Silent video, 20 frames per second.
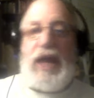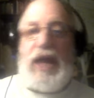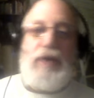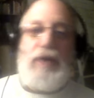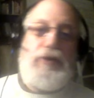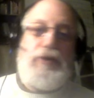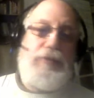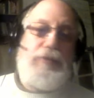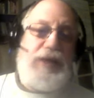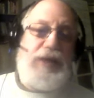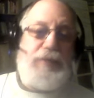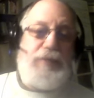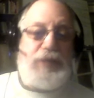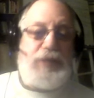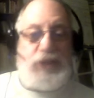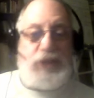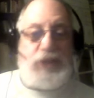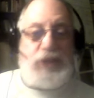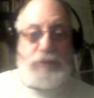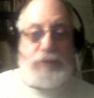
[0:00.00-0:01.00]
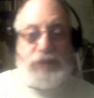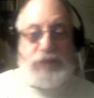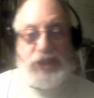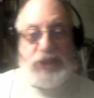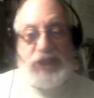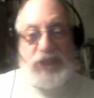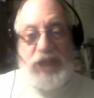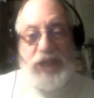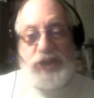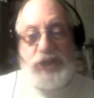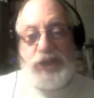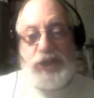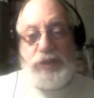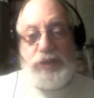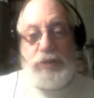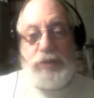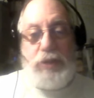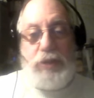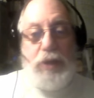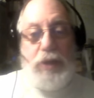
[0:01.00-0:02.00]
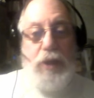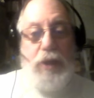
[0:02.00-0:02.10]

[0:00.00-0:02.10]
Now, there may have been some dissension,